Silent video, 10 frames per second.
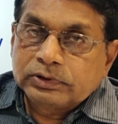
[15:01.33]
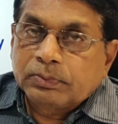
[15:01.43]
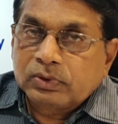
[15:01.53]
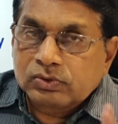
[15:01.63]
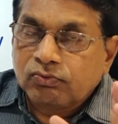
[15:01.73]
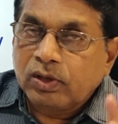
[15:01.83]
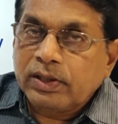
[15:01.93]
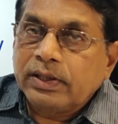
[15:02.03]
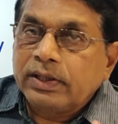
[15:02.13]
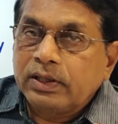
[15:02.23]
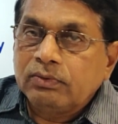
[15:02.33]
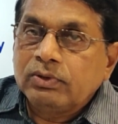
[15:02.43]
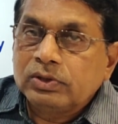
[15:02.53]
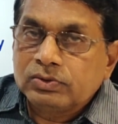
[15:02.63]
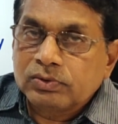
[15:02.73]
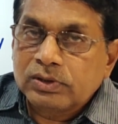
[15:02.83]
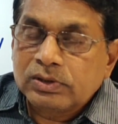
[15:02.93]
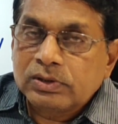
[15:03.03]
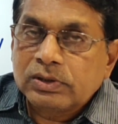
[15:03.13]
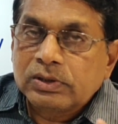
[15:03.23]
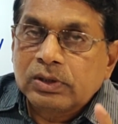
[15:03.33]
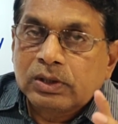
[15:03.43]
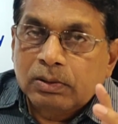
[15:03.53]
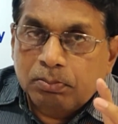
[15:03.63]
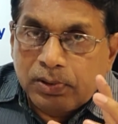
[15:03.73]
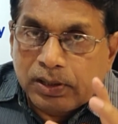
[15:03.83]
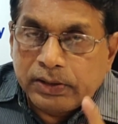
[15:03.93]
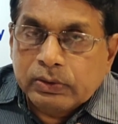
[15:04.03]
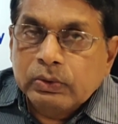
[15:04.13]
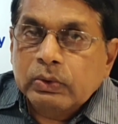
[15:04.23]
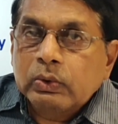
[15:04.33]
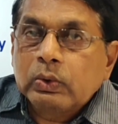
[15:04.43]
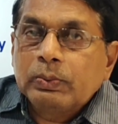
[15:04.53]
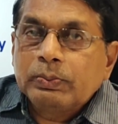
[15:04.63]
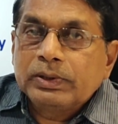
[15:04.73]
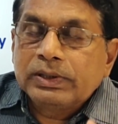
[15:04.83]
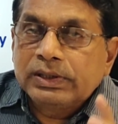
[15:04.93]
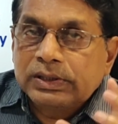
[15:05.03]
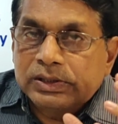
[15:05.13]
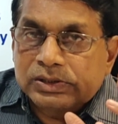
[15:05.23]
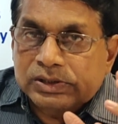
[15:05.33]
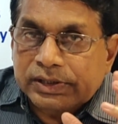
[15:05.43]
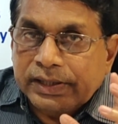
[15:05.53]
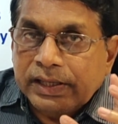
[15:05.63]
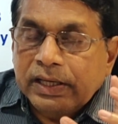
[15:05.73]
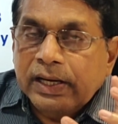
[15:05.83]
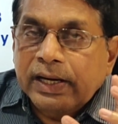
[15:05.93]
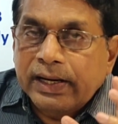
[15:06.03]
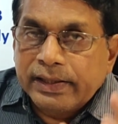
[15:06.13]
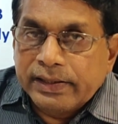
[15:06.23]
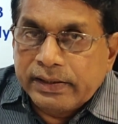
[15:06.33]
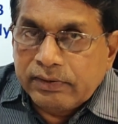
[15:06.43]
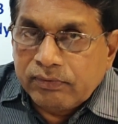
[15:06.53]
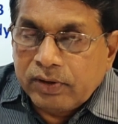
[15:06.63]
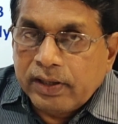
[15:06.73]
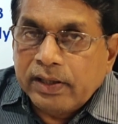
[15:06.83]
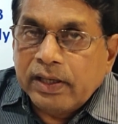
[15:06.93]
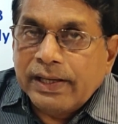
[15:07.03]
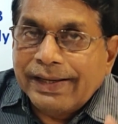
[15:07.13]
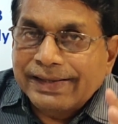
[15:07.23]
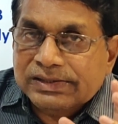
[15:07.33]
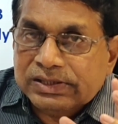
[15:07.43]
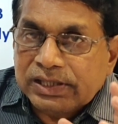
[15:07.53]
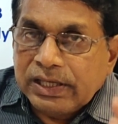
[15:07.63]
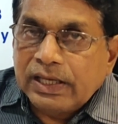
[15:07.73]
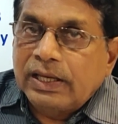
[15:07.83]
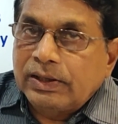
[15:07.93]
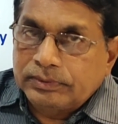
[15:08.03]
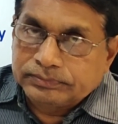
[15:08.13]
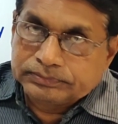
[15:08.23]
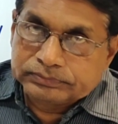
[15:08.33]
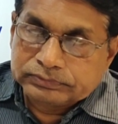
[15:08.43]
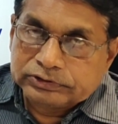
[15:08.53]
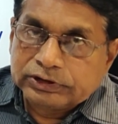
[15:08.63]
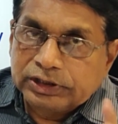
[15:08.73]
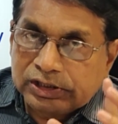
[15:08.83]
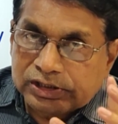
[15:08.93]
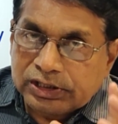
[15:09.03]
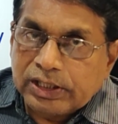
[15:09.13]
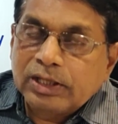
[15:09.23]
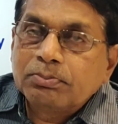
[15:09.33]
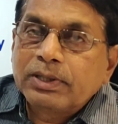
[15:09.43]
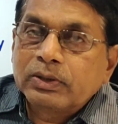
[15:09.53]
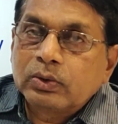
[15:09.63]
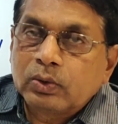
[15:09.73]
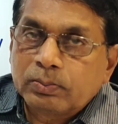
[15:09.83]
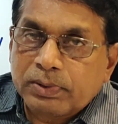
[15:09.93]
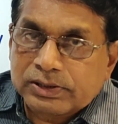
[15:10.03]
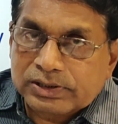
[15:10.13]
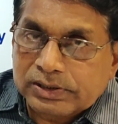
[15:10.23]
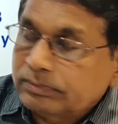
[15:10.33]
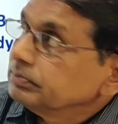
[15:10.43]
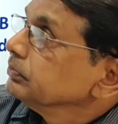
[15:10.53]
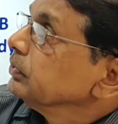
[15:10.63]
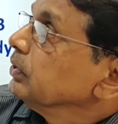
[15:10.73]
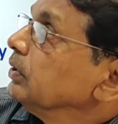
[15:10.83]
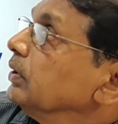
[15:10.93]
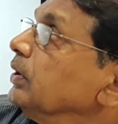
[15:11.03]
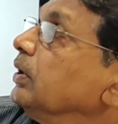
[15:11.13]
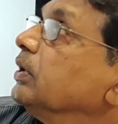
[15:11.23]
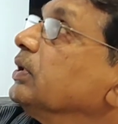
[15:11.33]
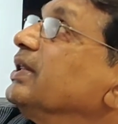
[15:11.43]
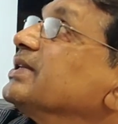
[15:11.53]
Suppose one individual blood group is identified as A. He is a blood group person. The